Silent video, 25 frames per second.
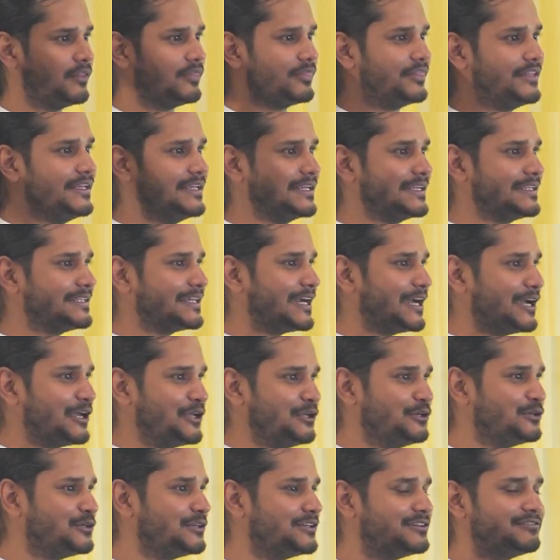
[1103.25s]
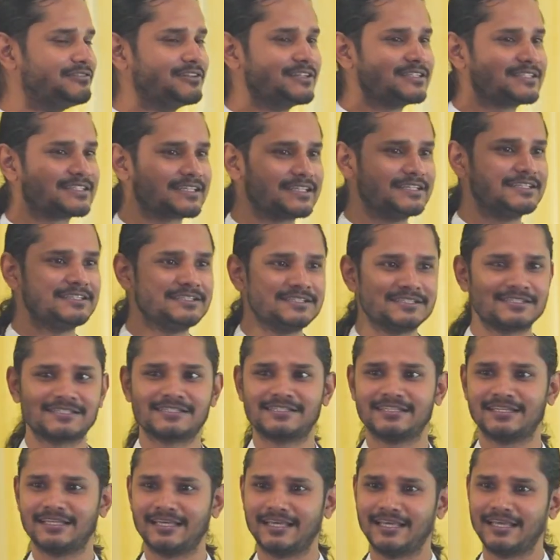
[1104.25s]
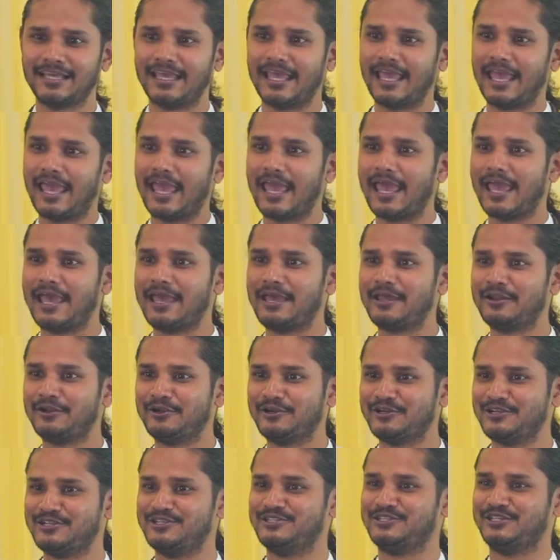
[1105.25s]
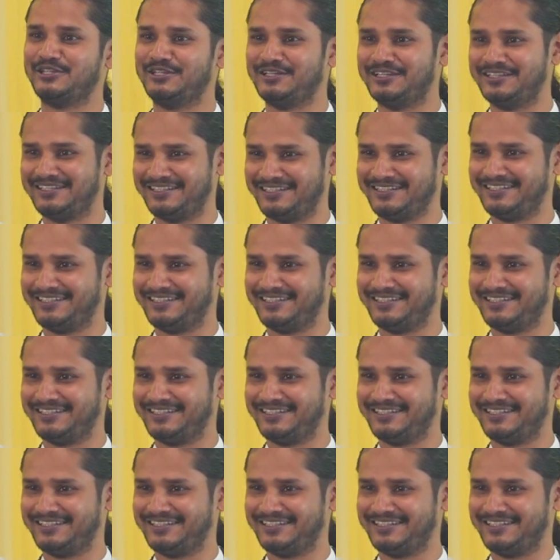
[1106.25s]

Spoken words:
The entire universe is energy.